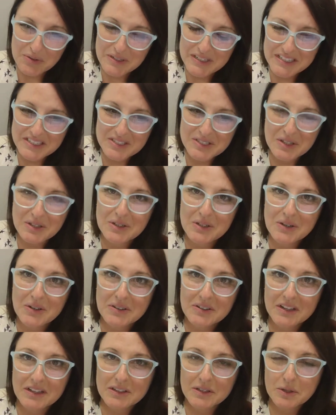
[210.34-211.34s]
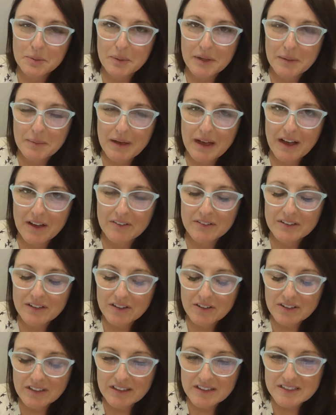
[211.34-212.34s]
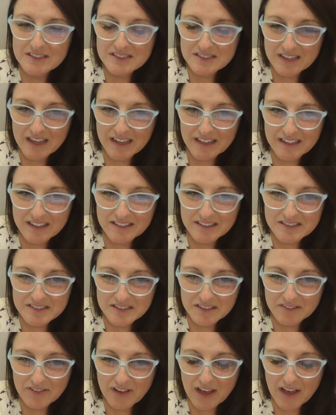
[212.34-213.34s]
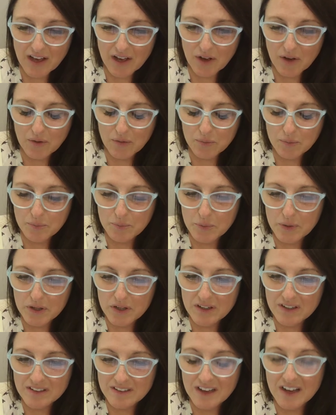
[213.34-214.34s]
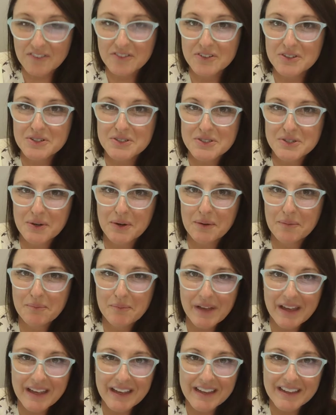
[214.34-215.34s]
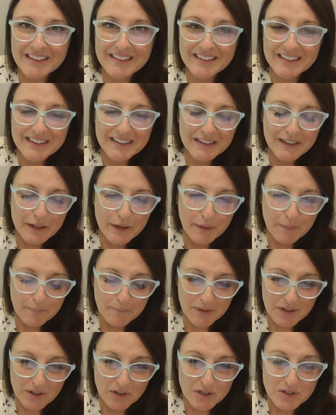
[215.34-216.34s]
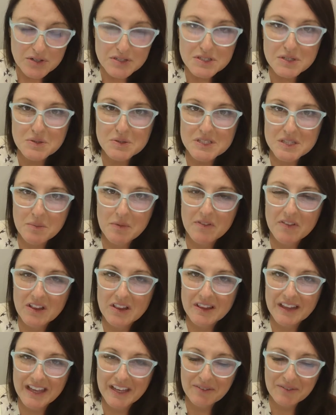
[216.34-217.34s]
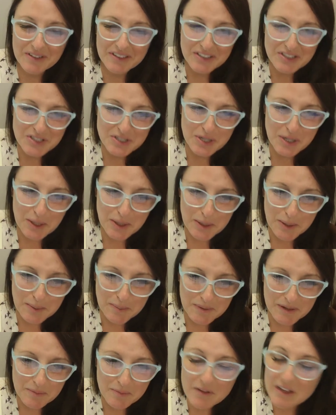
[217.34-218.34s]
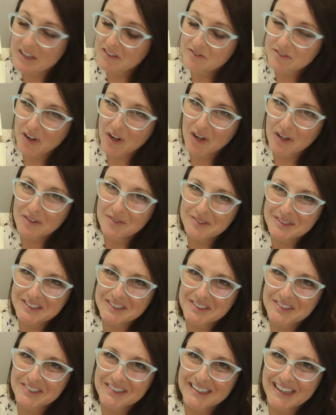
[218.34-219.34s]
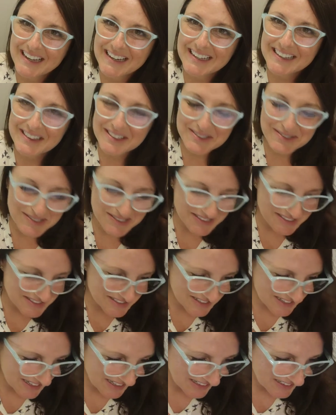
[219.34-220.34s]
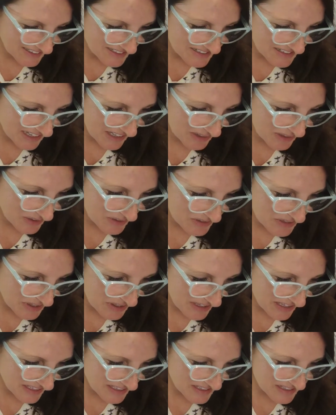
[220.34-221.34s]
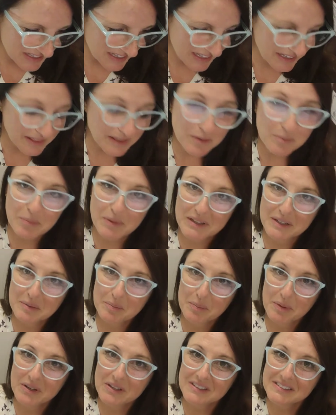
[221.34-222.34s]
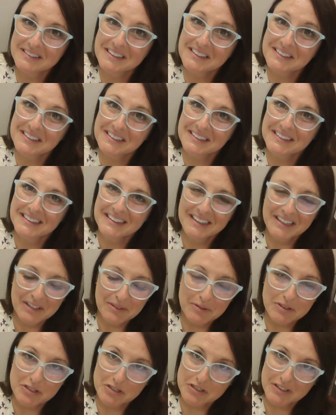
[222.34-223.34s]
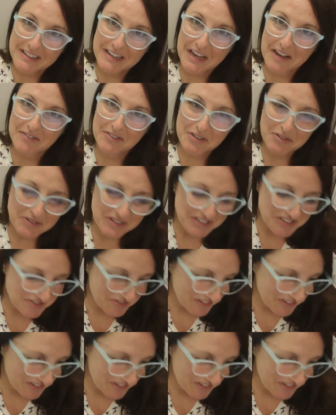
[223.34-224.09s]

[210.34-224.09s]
neat to learn a little bit about not only the science of how book covers are made, but also some of the language involved in creating those designs. I learned things like the big book look, which you're going to have to read to